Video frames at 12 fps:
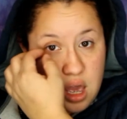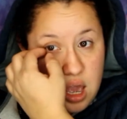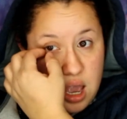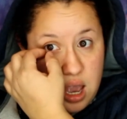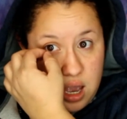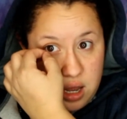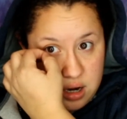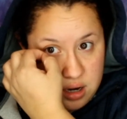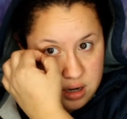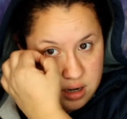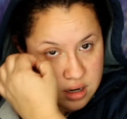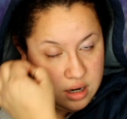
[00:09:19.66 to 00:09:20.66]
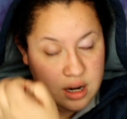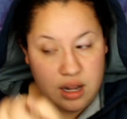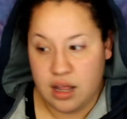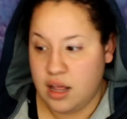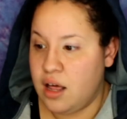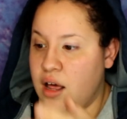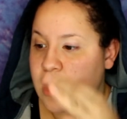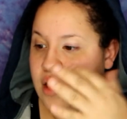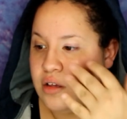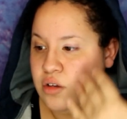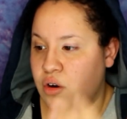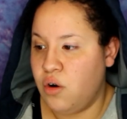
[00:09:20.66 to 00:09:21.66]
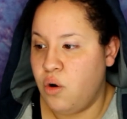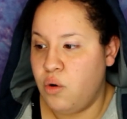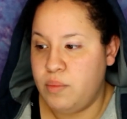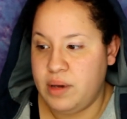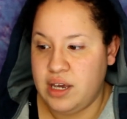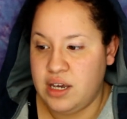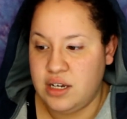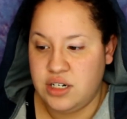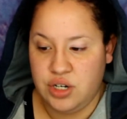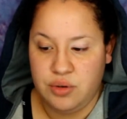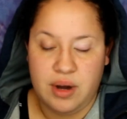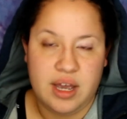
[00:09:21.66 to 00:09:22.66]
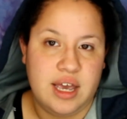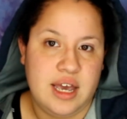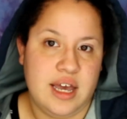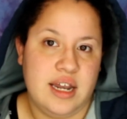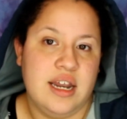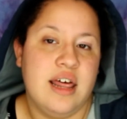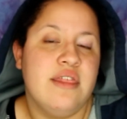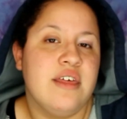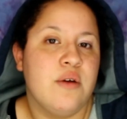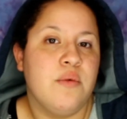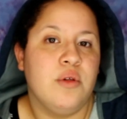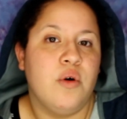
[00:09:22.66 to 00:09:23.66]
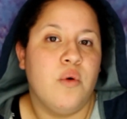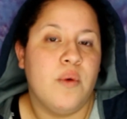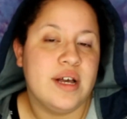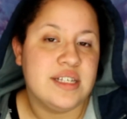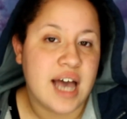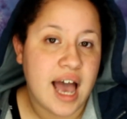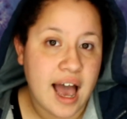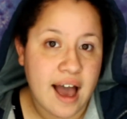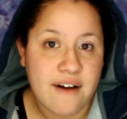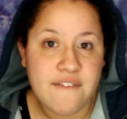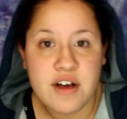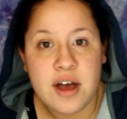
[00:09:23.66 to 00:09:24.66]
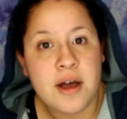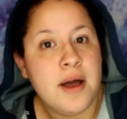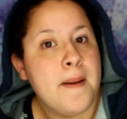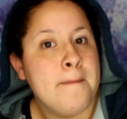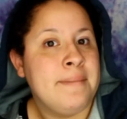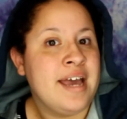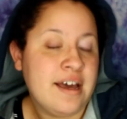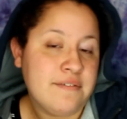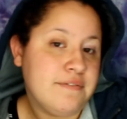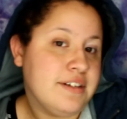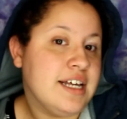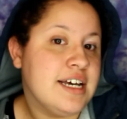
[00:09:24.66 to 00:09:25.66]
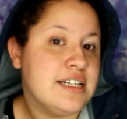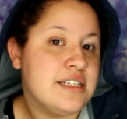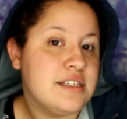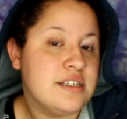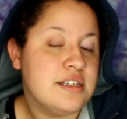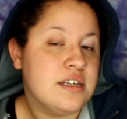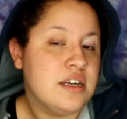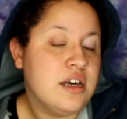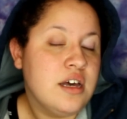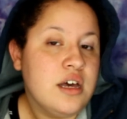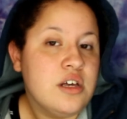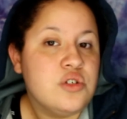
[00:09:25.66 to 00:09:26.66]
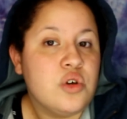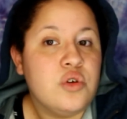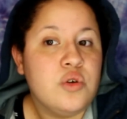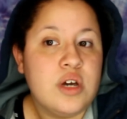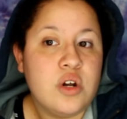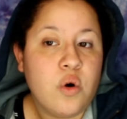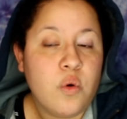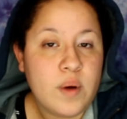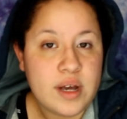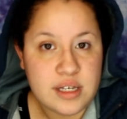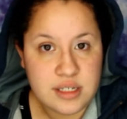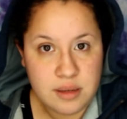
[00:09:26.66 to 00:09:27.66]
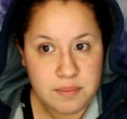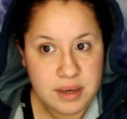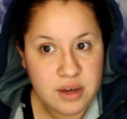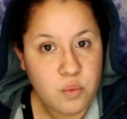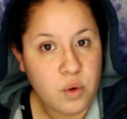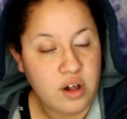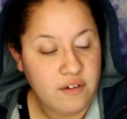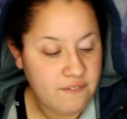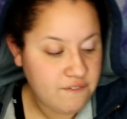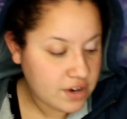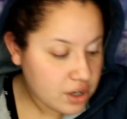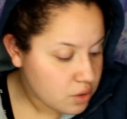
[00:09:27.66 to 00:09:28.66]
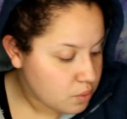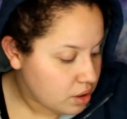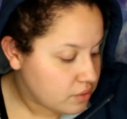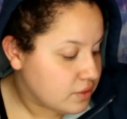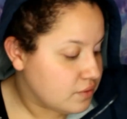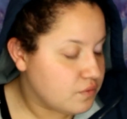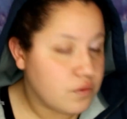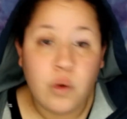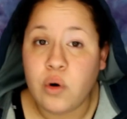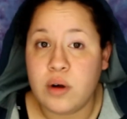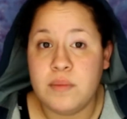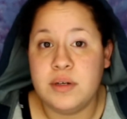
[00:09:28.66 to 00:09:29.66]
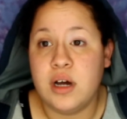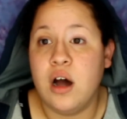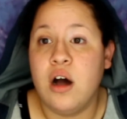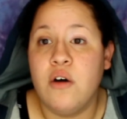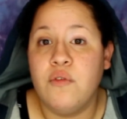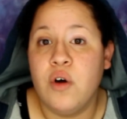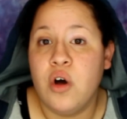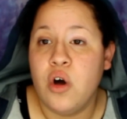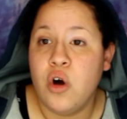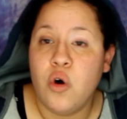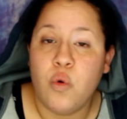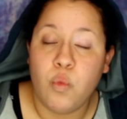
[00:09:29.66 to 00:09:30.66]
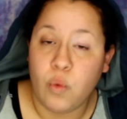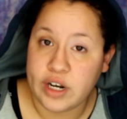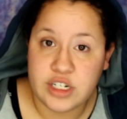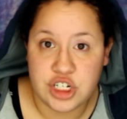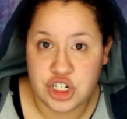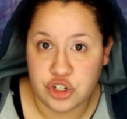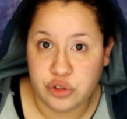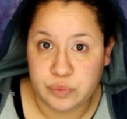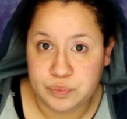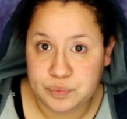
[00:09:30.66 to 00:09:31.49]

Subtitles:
And your OB/GYN, they will always have pamphlets, so you could always be very well informed of what to do.